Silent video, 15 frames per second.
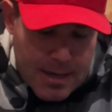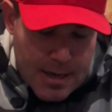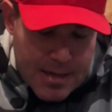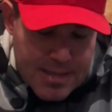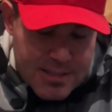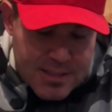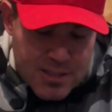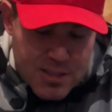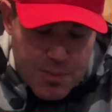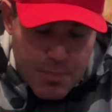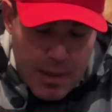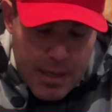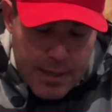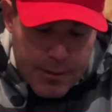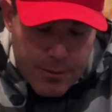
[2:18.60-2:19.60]
it's
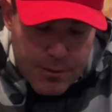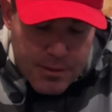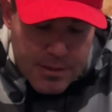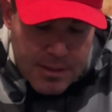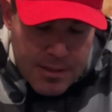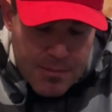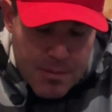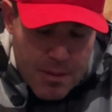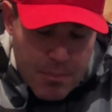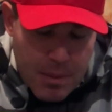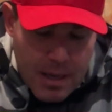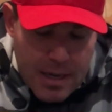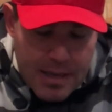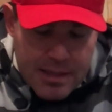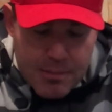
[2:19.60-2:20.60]
inspired
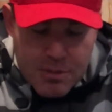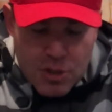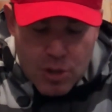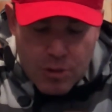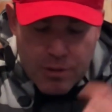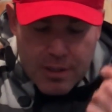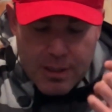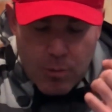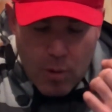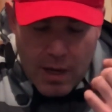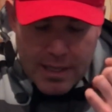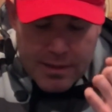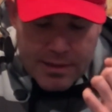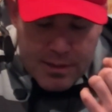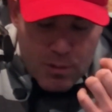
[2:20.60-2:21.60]
by the Missouri
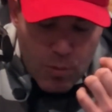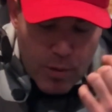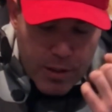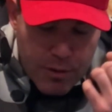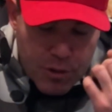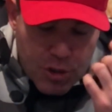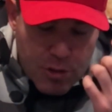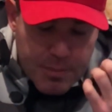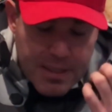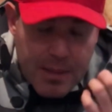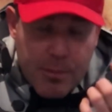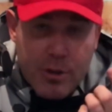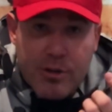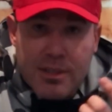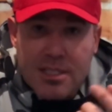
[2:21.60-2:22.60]
wineland where German
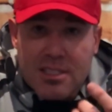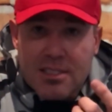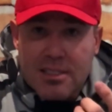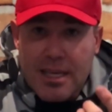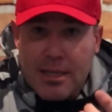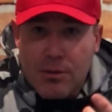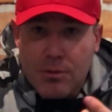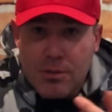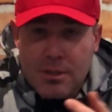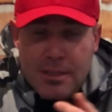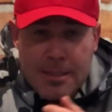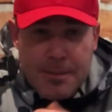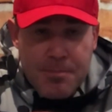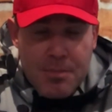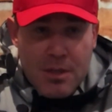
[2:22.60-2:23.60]
immigrants settled.
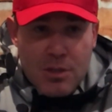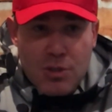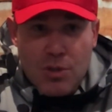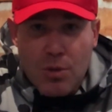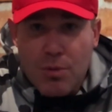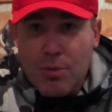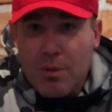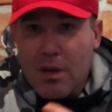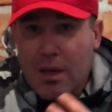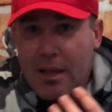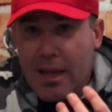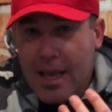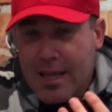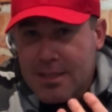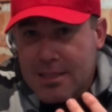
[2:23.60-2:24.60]
So
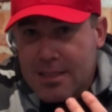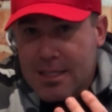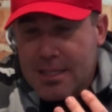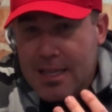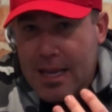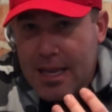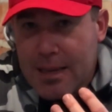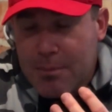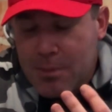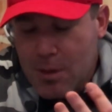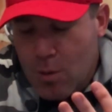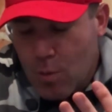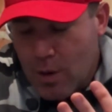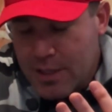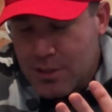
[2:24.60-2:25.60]
hence the name
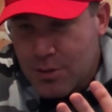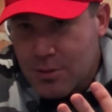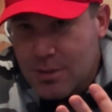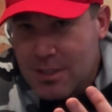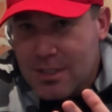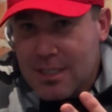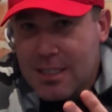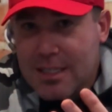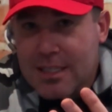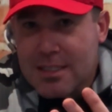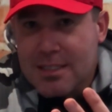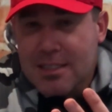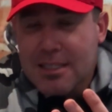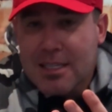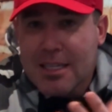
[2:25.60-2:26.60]
Weinstrasse.
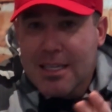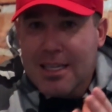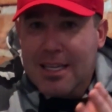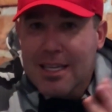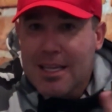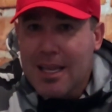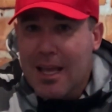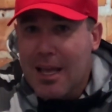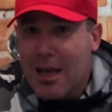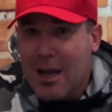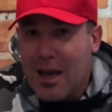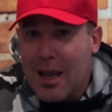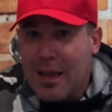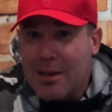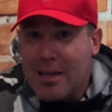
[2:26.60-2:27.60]
It's
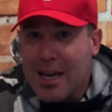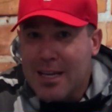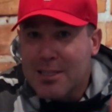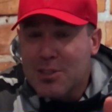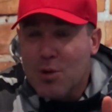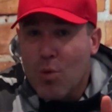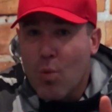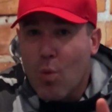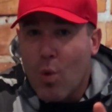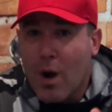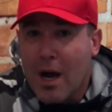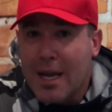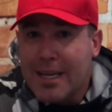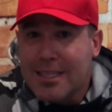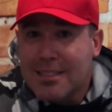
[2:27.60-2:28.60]
a nice
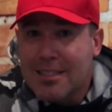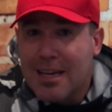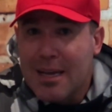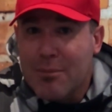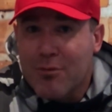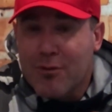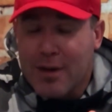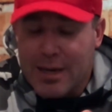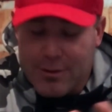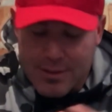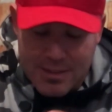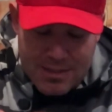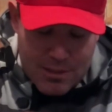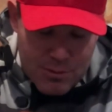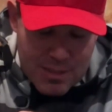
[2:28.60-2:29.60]
wine type
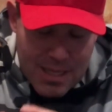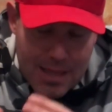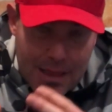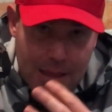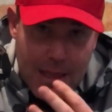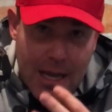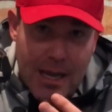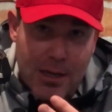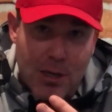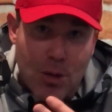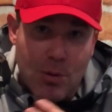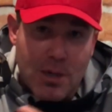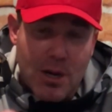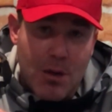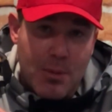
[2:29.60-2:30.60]
fragrance. There's a lot
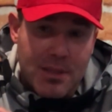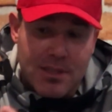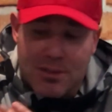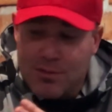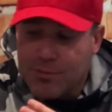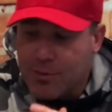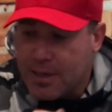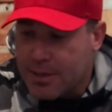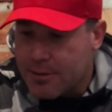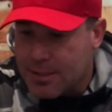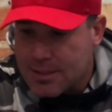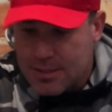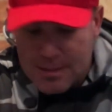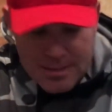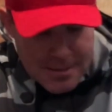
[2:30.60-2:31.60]
going on with this
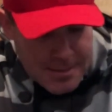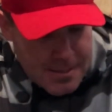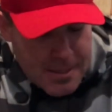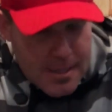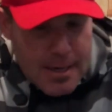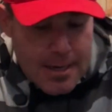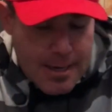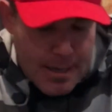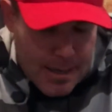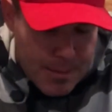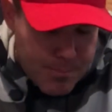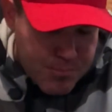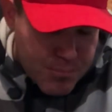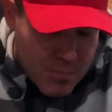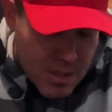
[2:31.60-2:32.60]
fragrance.
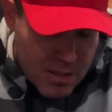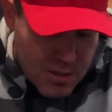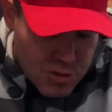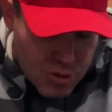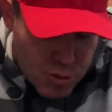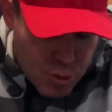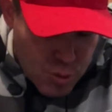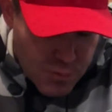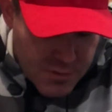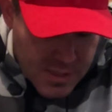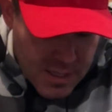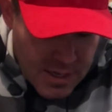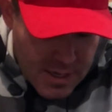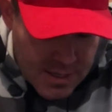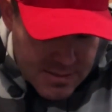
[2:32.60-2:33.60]
Um, so you've
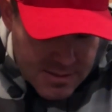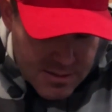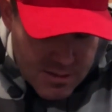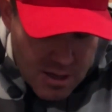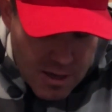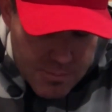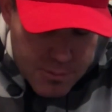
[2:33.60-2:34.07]
got top